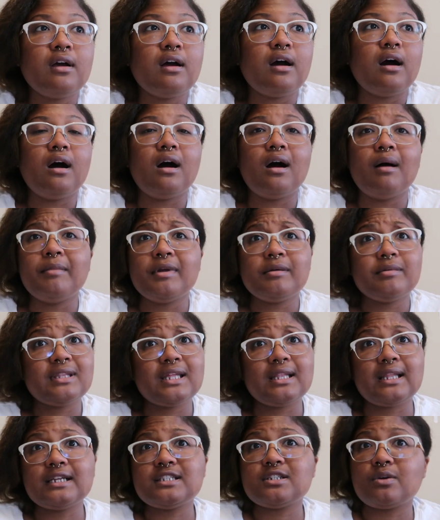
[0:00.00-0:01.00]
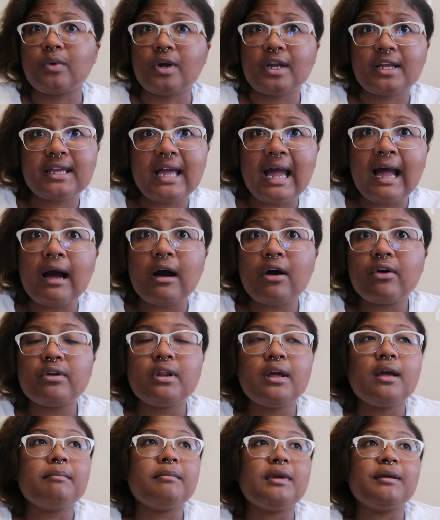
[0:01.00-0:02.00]
Maybe they like to work out,
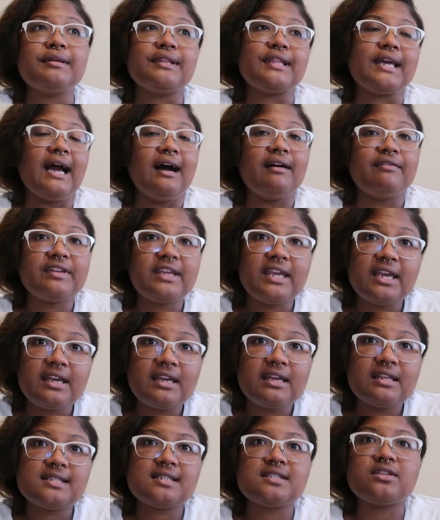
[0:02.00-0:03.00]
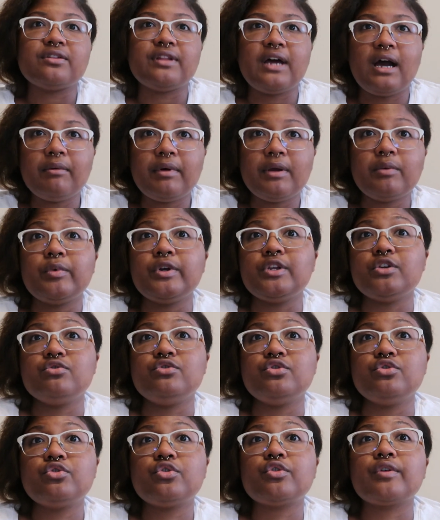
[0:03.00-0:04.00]
maybe they have kids, so that way when you
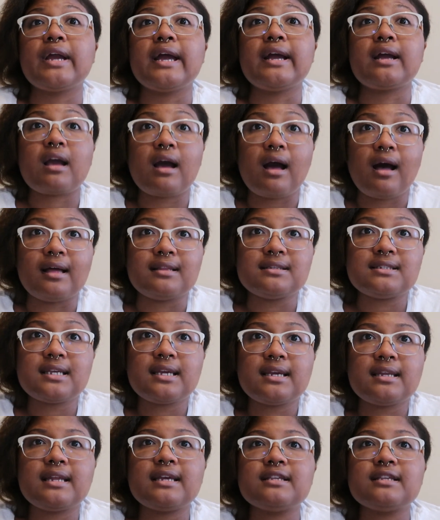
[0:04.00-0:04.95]
do create content,